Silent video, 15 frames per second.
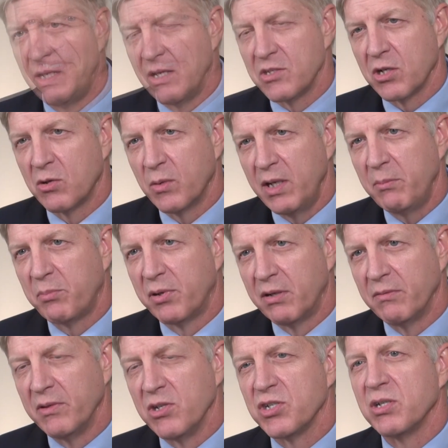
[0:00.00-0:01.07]
It's a great
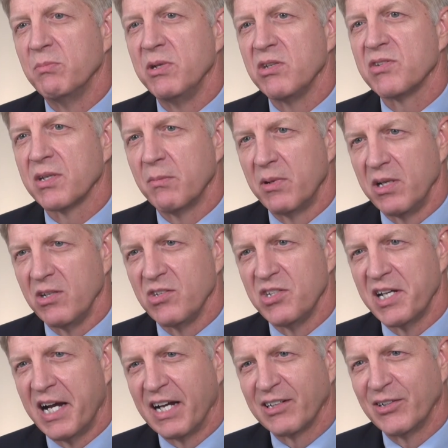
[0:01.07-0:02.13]
privilege to be somebody's
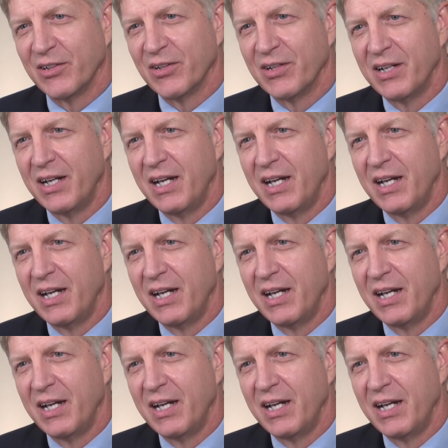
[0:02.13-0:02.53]
doctor,